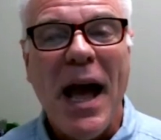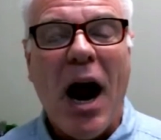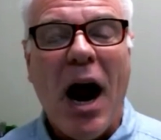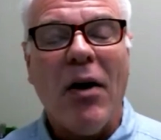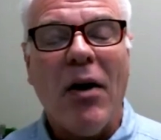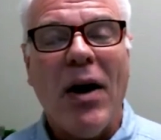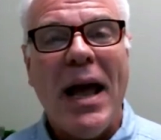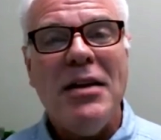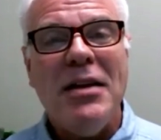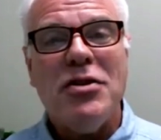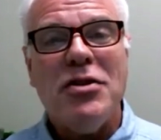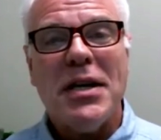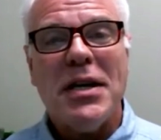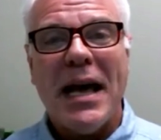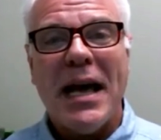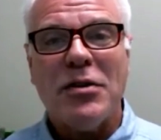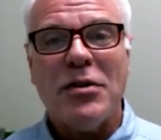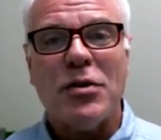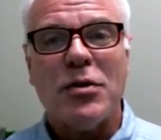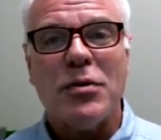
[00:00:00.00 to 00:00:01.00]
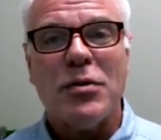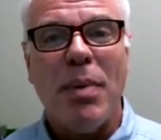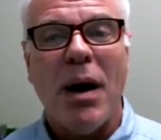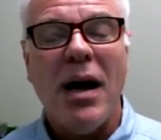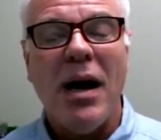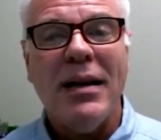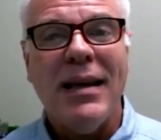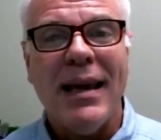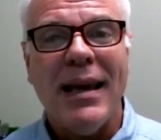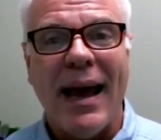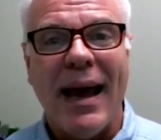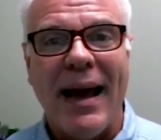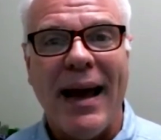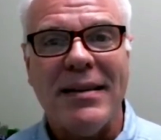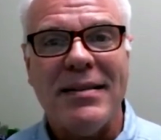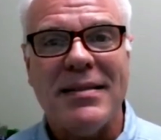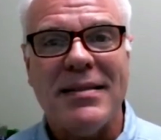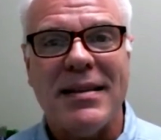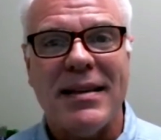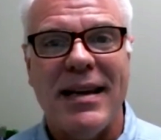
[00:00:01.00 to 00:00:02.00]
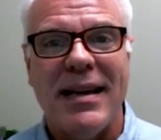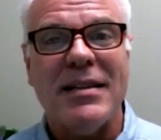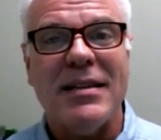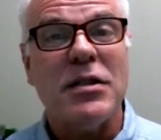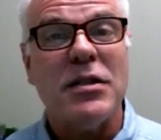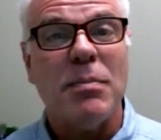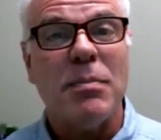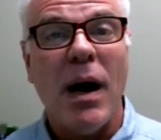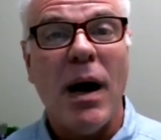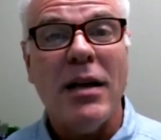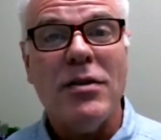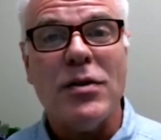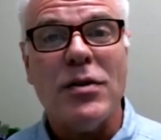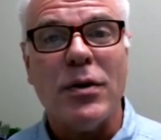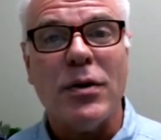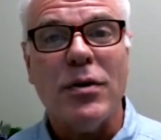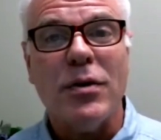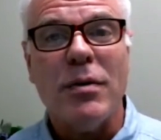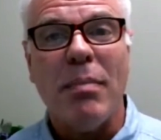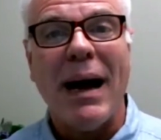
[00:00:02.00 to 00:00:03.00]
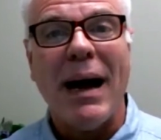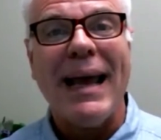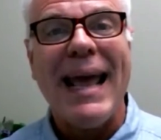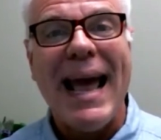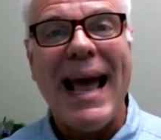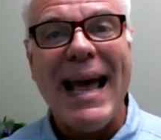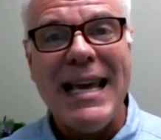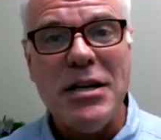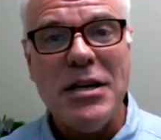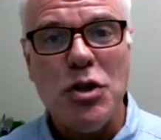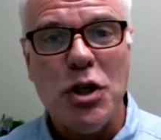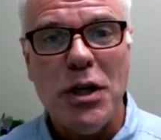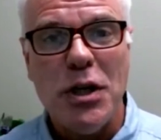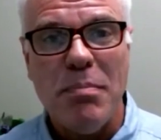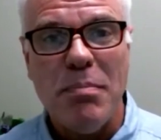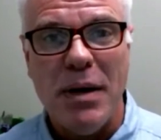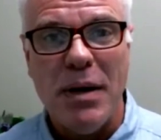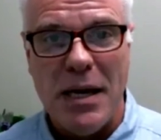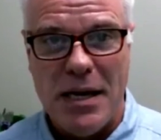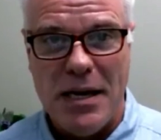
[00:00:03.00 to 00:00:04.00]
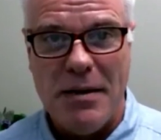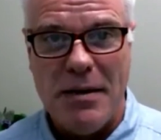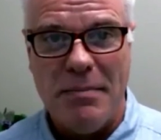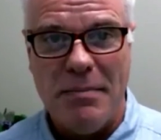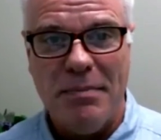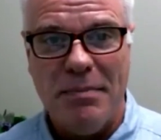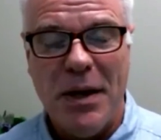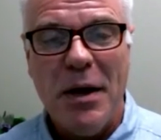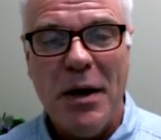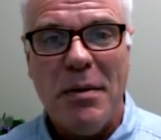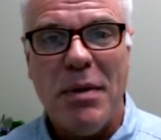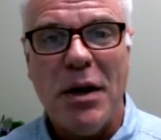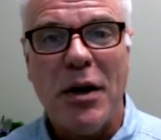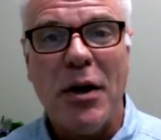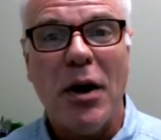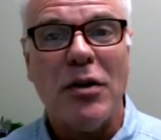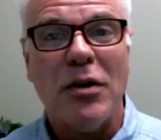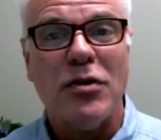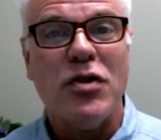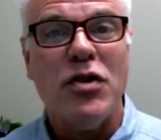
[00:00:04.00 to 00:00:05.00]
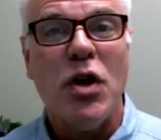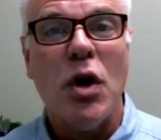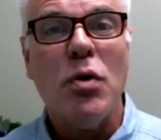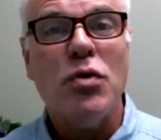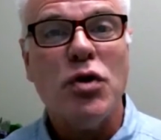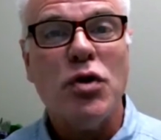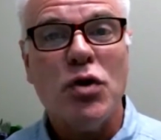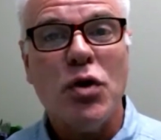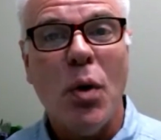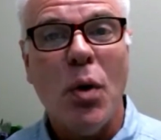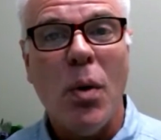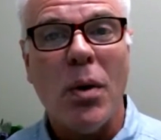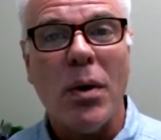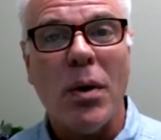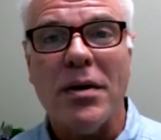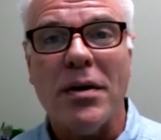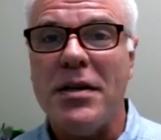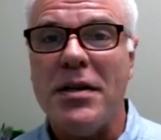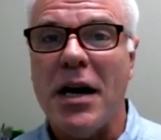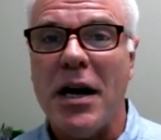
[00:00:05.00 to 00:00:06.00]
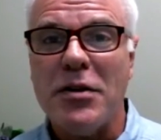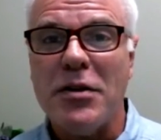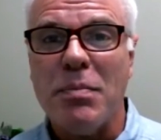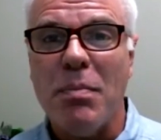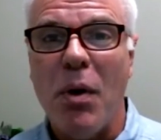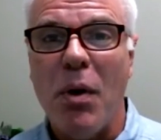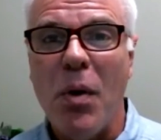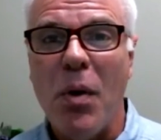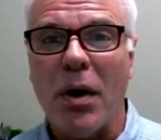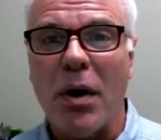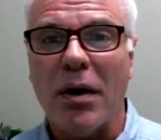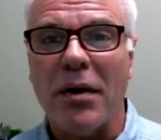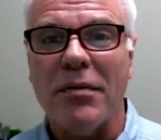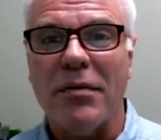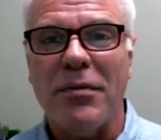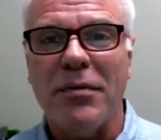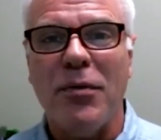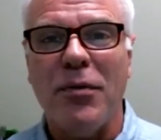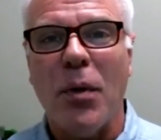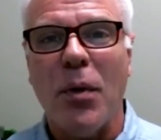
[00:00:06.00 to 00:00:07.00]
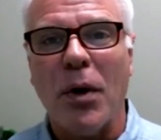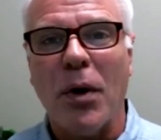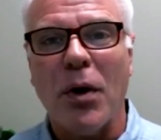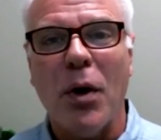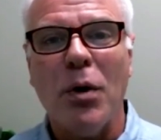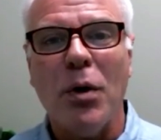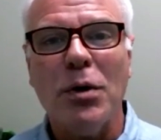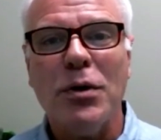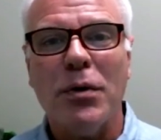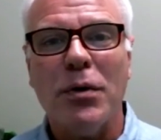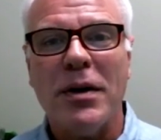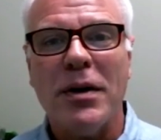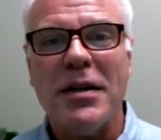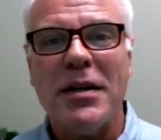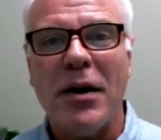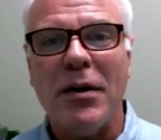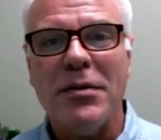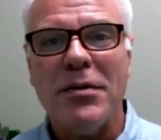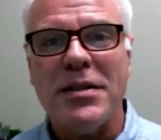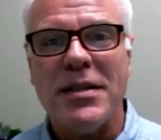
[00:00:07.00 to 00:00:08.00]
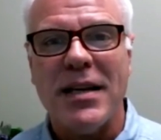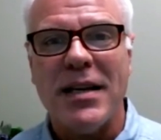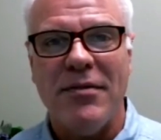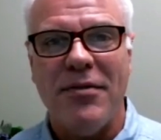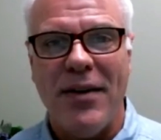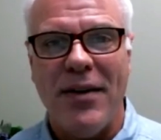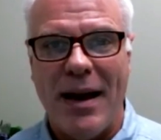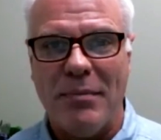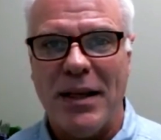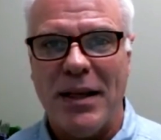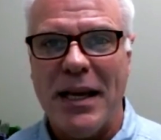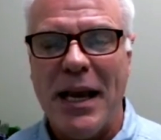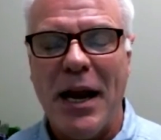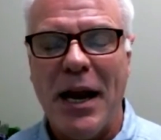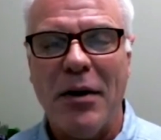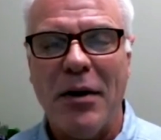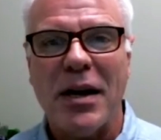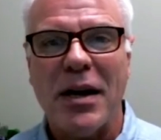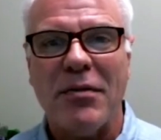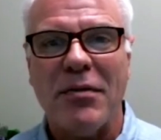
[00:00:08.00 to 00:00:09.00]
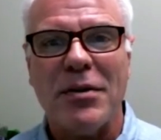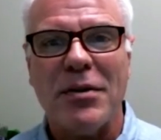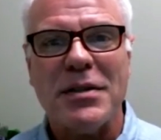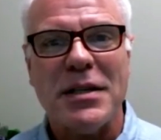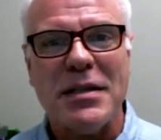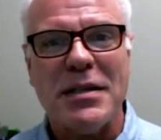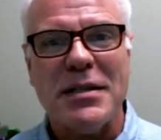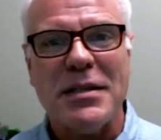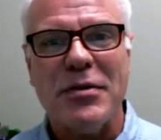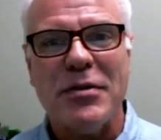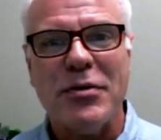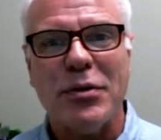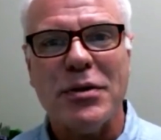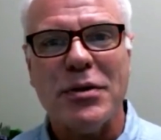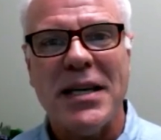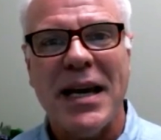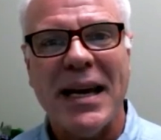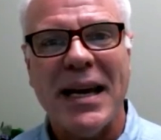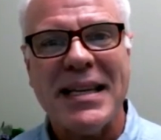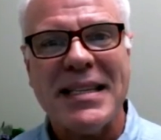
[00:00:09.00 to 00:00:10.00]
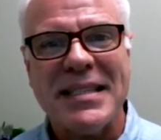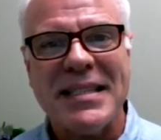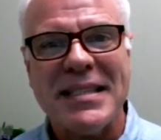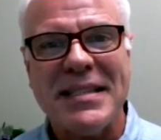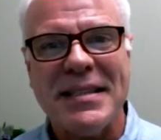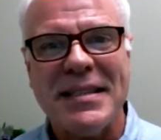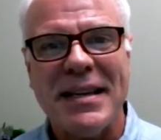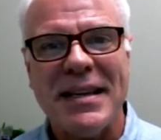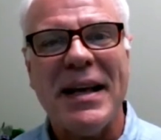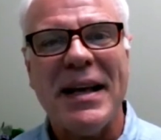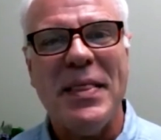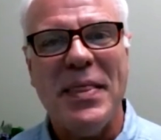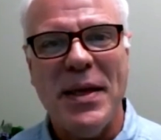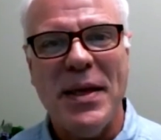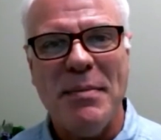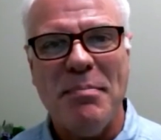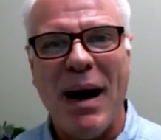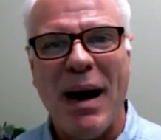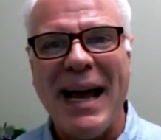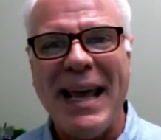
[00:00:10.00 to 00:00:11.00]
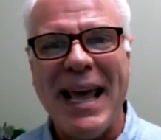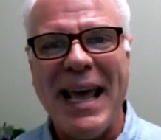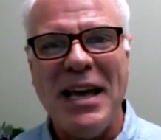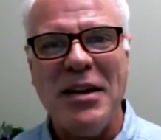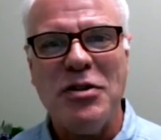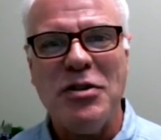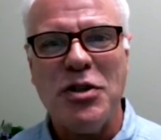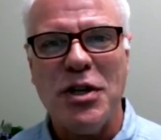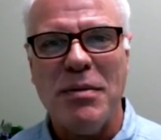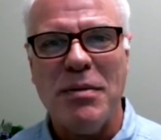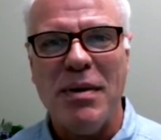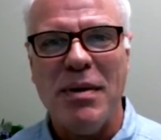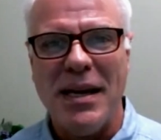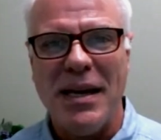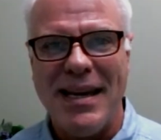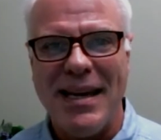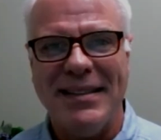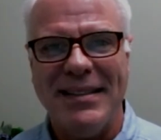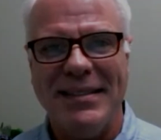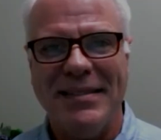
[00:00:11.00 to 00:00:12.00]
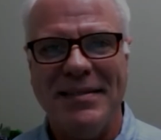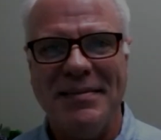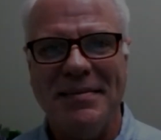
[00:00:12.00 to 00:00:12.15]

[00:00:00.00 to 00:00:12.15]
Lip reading: Our Aging Answers podcast is sponsored by H-E-B because no store does more for older adults and family caregivers in Central Texas than my H-E-B.